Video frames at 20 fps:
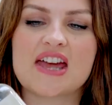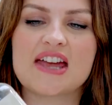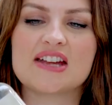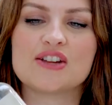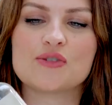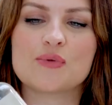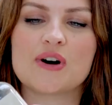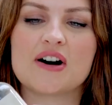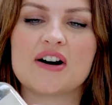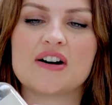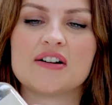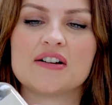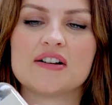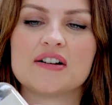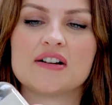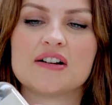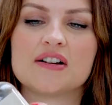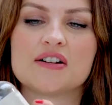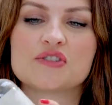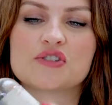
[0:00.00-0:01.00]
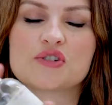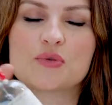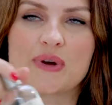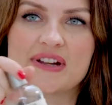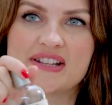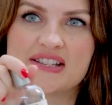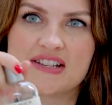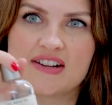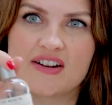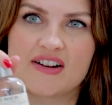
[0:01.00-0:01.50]
Te
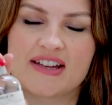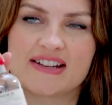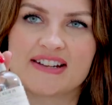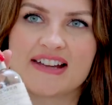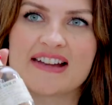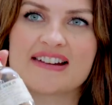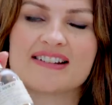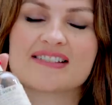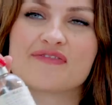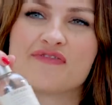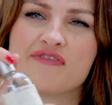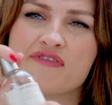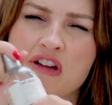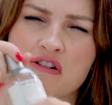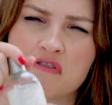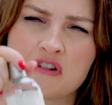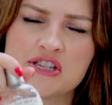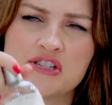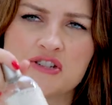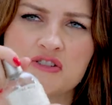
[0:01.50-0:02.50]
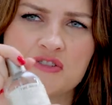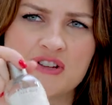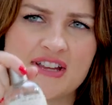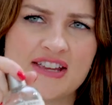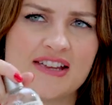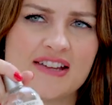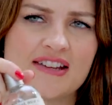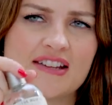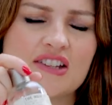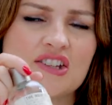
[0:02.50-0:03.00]
twenty-nine, and it's very
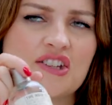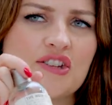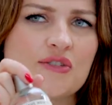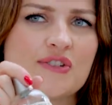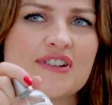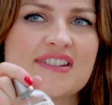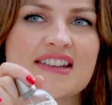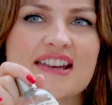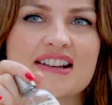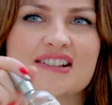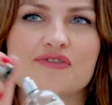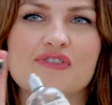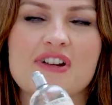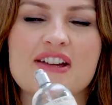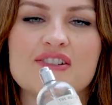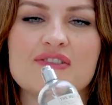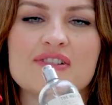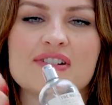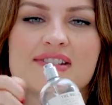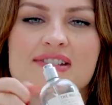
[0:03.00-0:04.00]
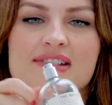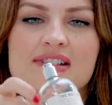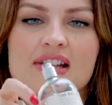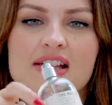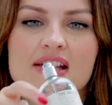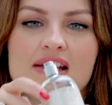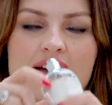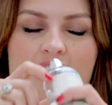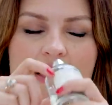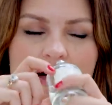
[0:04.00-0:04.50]
unique unisex
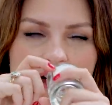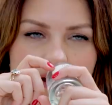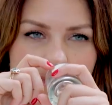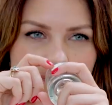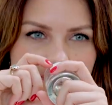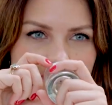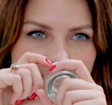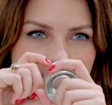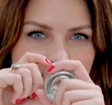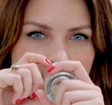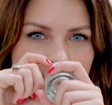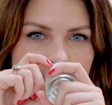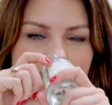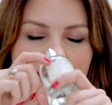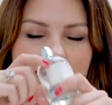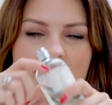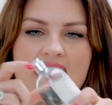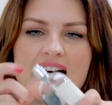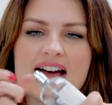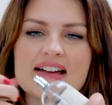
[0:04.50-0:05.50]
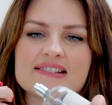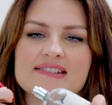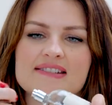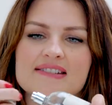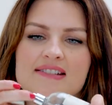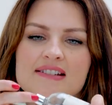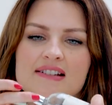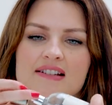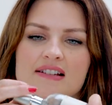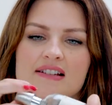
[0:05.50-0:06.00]
fragrance. Um, it
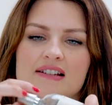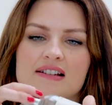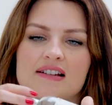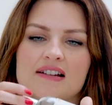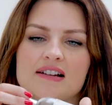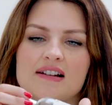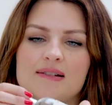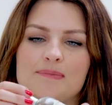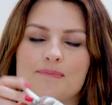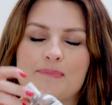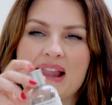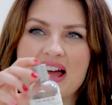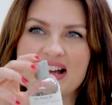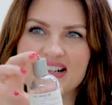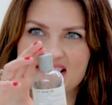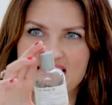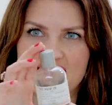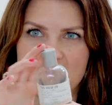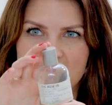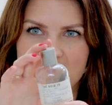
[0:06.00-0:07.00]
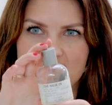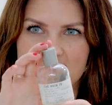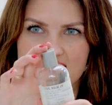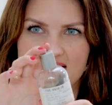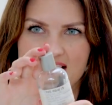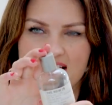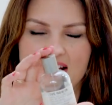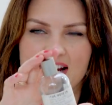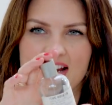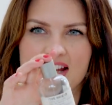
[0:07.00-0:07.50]
has black tea
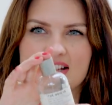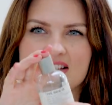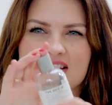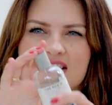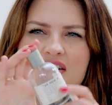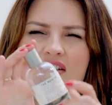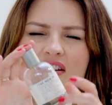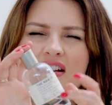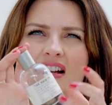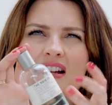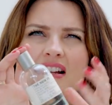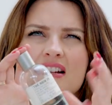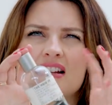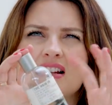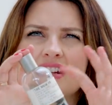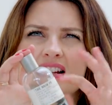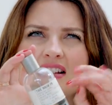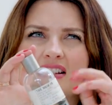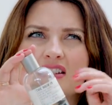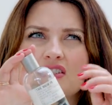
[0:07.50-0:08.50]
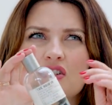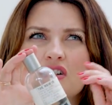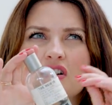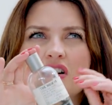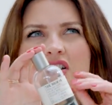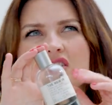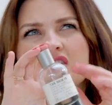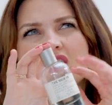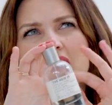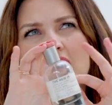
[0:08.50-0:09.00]
in it, so, and it's
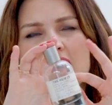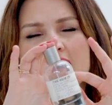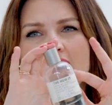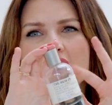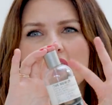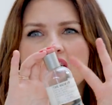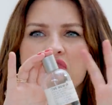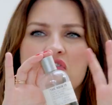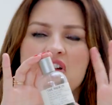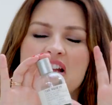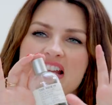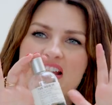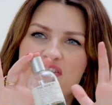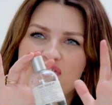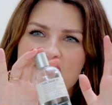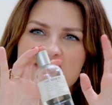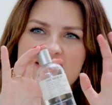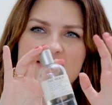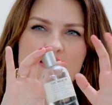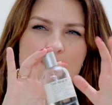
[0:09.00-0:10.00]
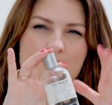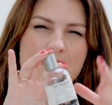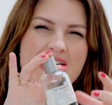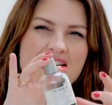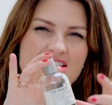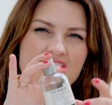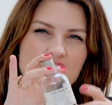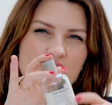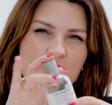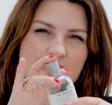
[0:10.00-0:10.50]
got a slight kind of leafy
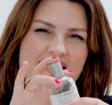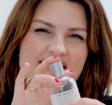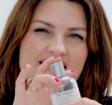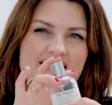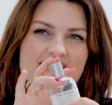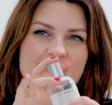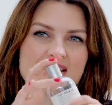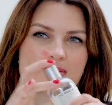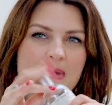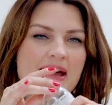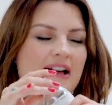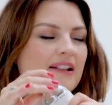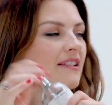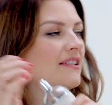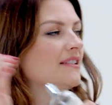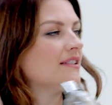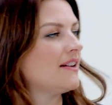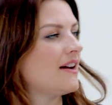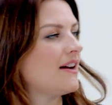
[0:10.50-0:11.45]
tobacco-y smell